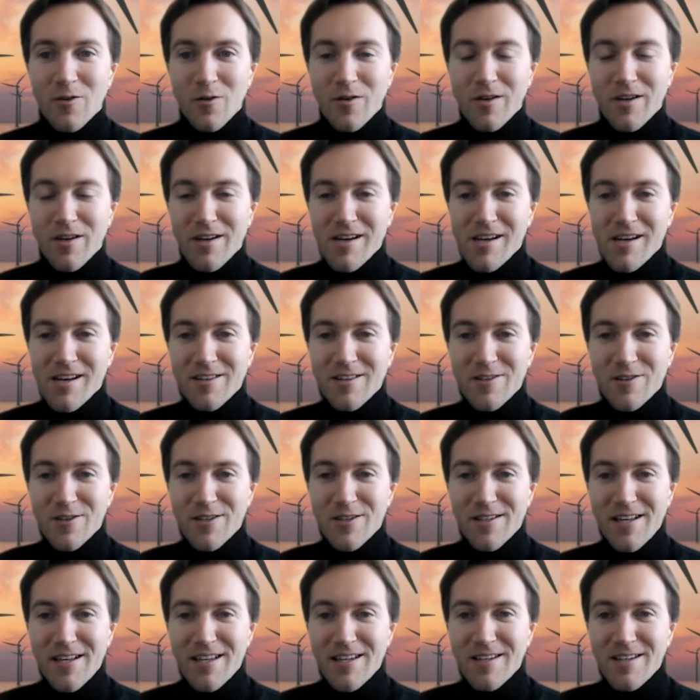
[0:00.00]
Okay, I
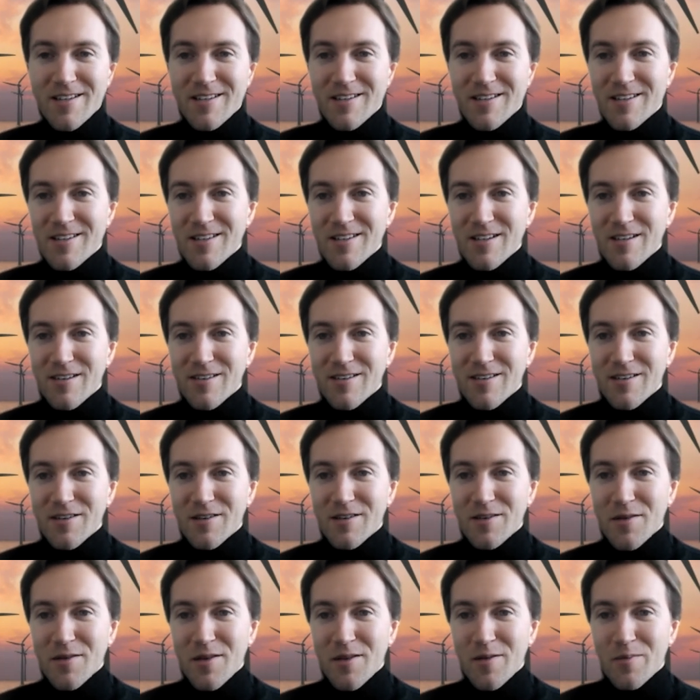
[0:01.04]
understand.
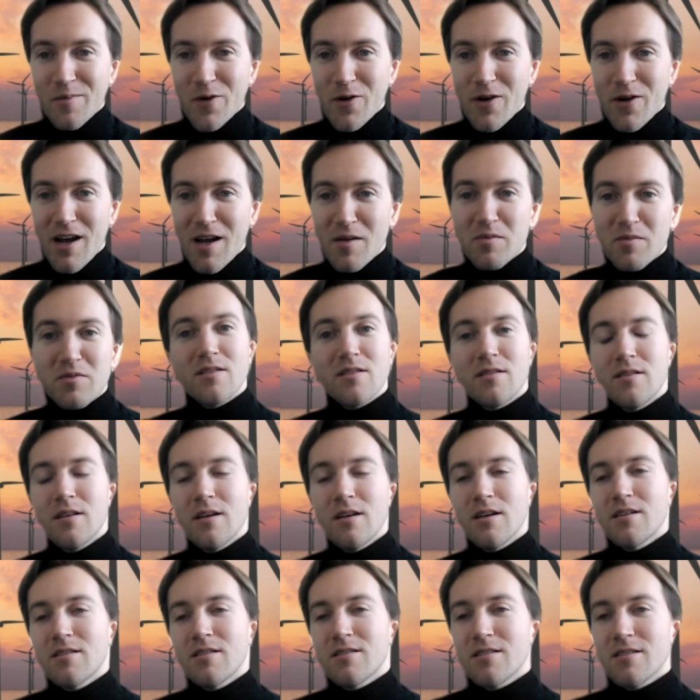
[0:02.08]
Perhaps it
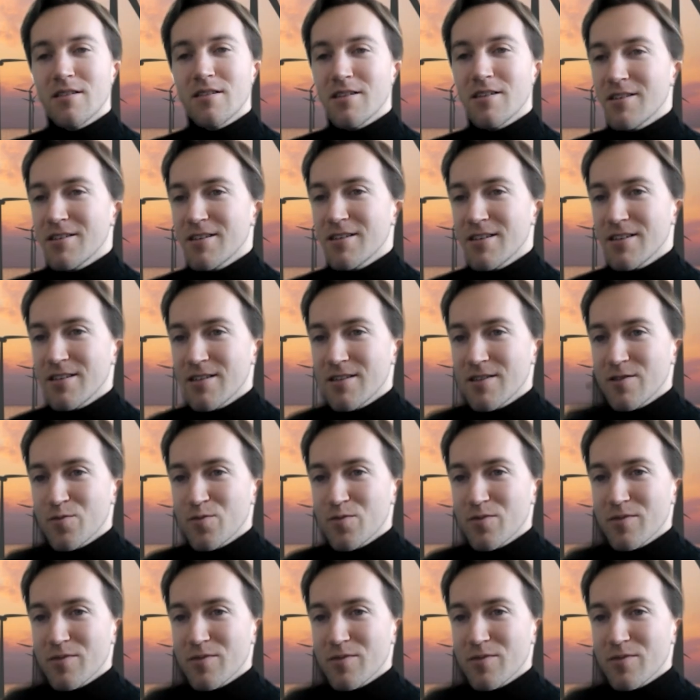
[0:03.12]
takes a